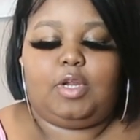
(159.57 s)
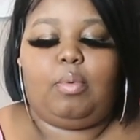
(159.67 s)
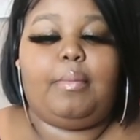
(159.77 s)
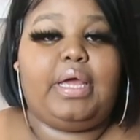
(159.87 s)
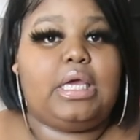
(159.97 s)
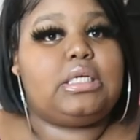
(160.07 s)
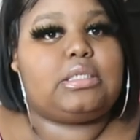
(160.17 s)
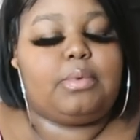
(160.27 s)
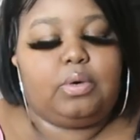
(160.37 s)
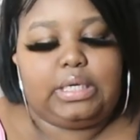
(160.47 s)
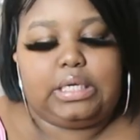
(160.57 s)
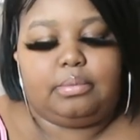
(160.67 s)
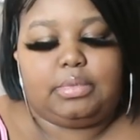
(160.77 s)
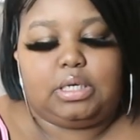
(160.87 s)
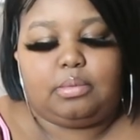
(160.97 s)
No on my hands, I'm going to get
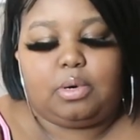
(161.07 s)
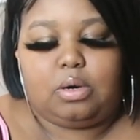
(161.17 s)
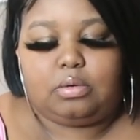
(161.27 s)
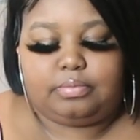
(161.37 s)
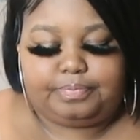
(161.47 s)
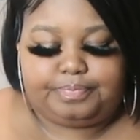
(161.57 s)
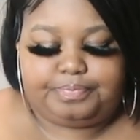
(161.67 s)
them done tomorrow.